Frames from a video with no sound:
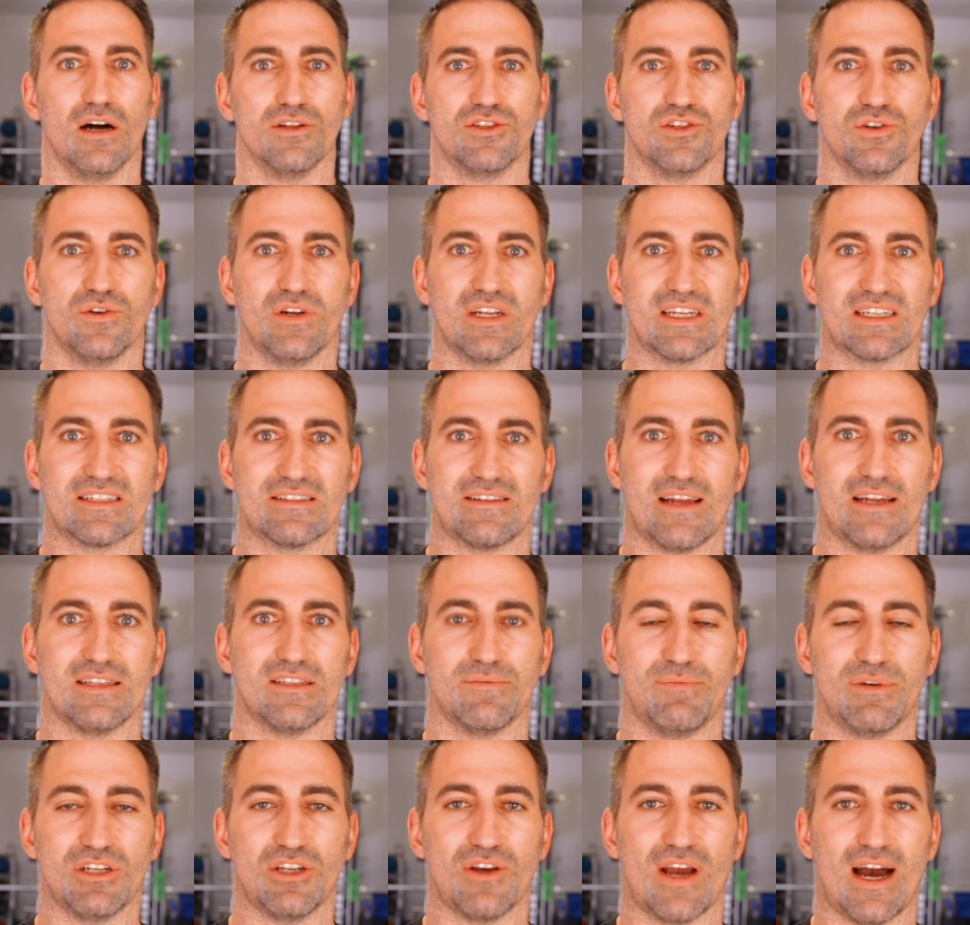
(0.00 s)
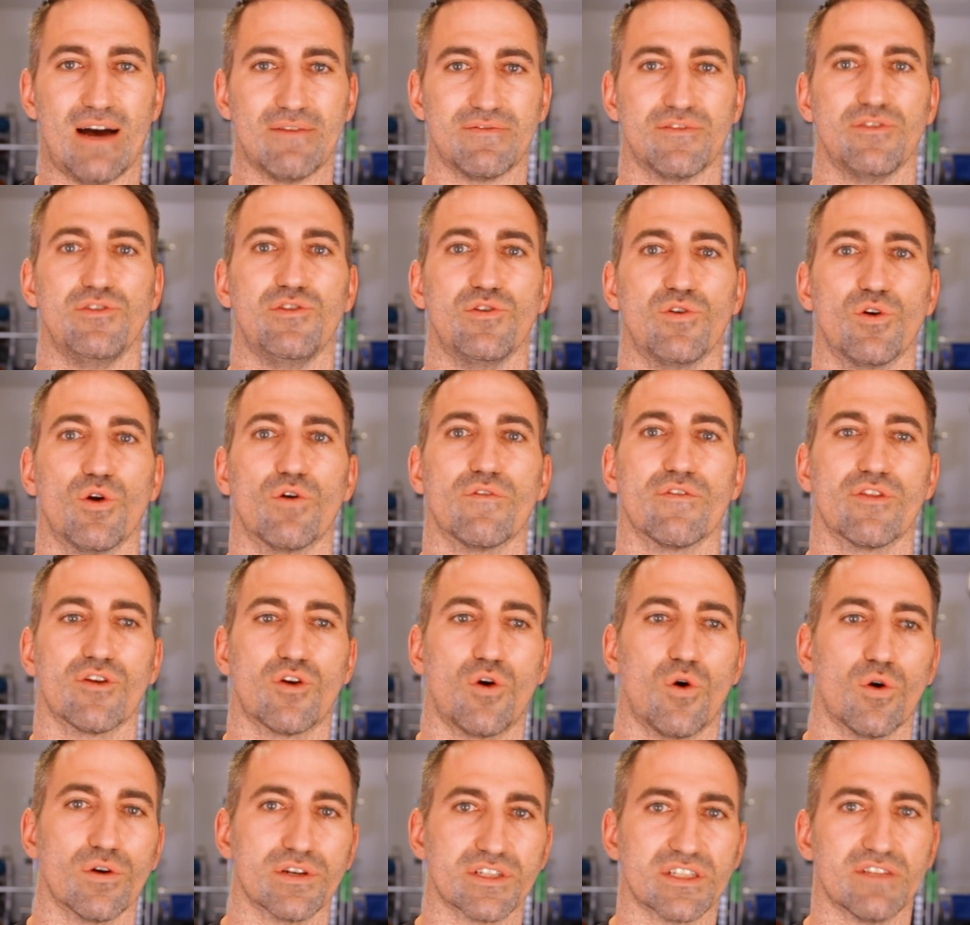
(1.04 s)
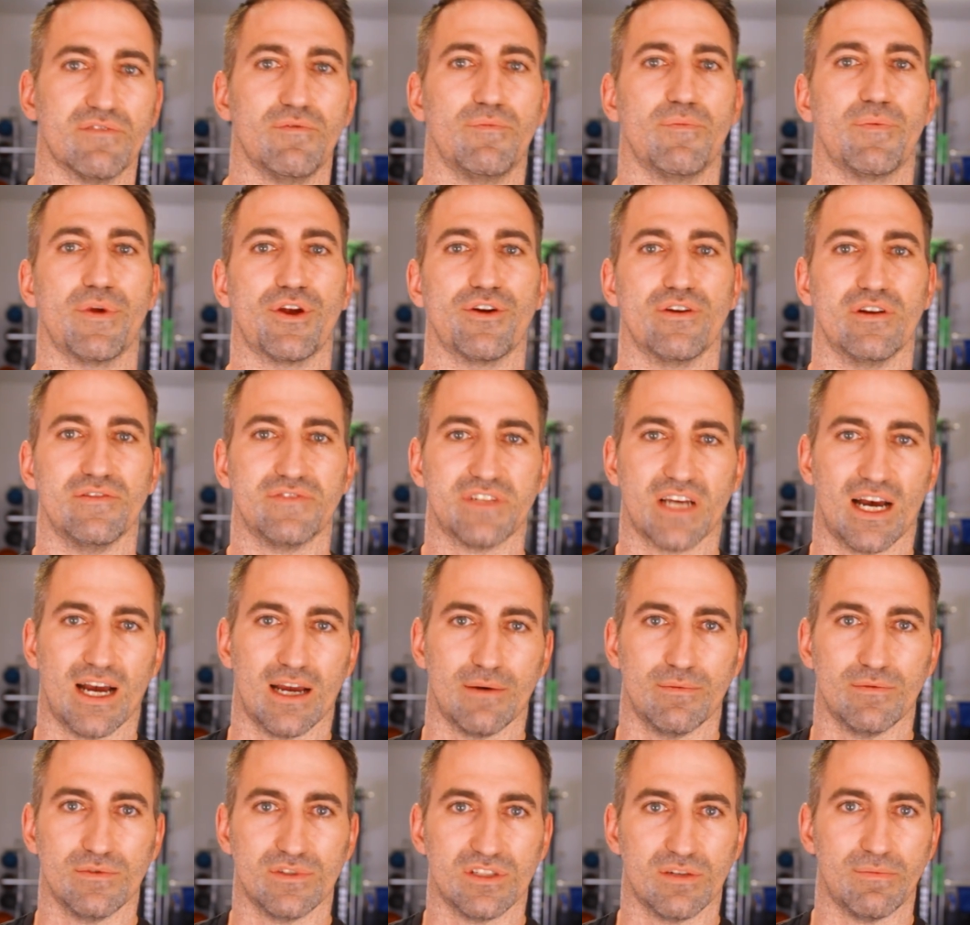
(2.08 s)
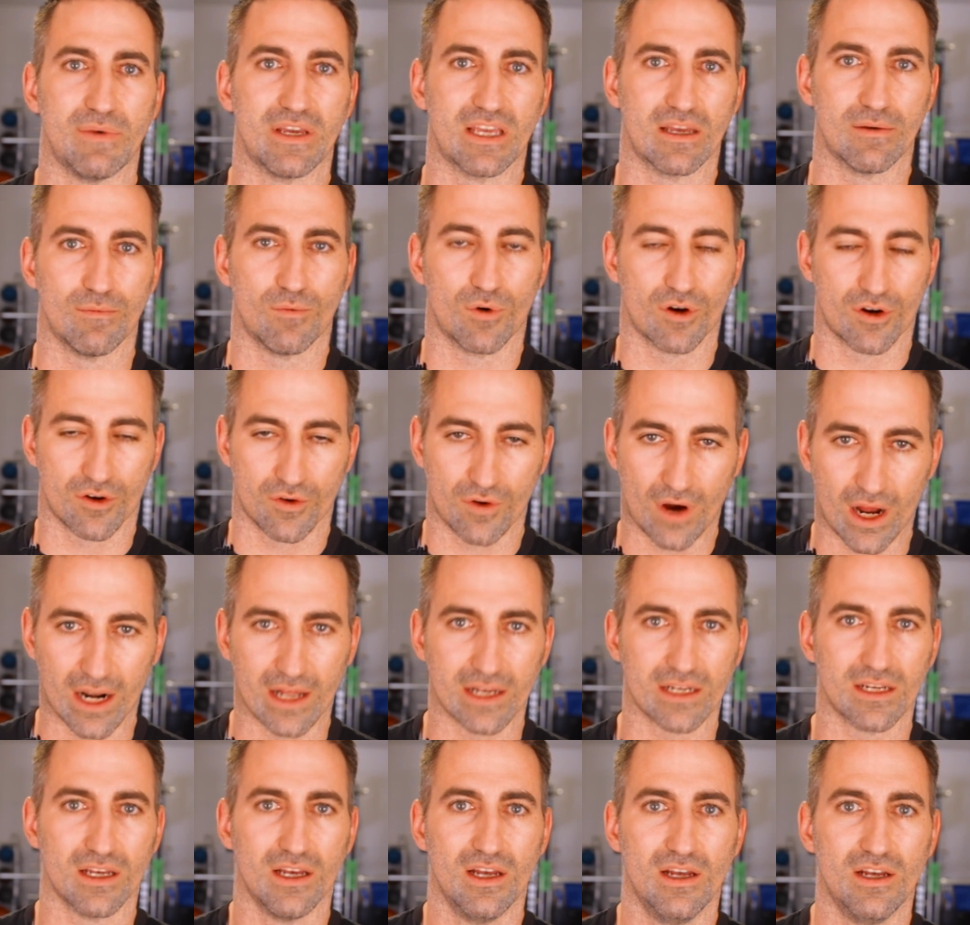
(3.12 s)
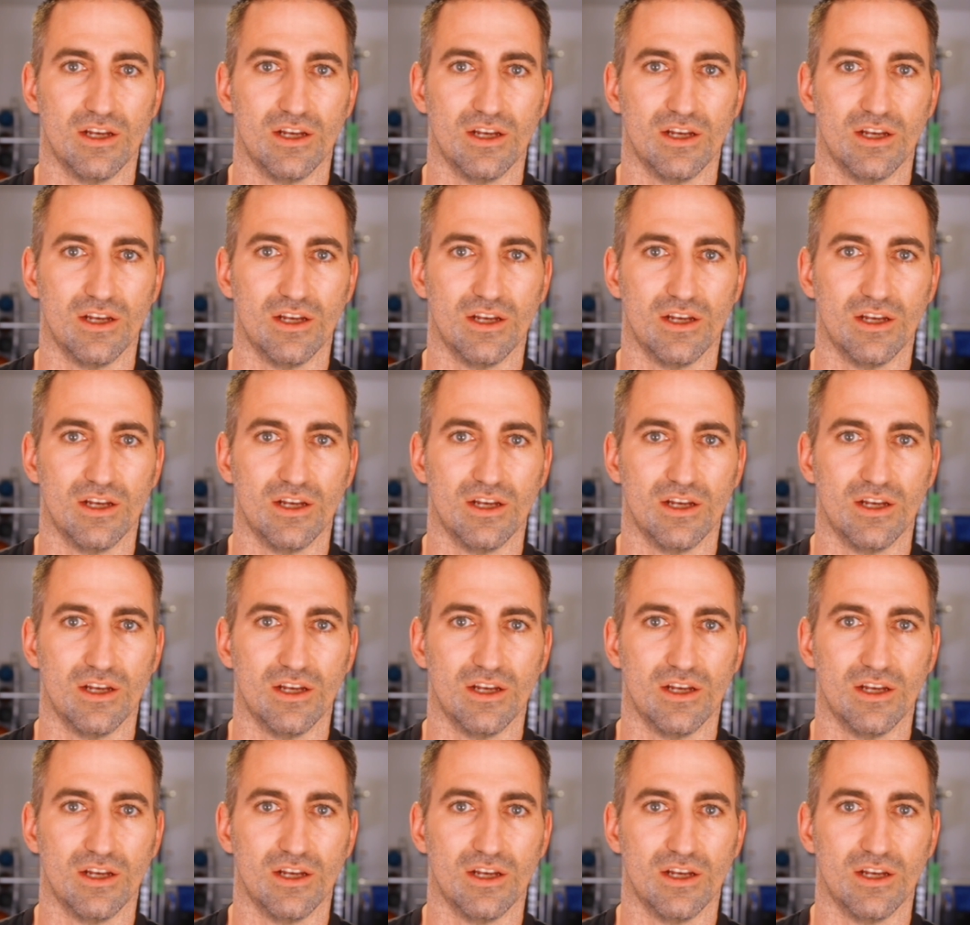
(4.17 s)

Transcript: to an extent, but you have to do it over the course of a period of time to make it more chronic.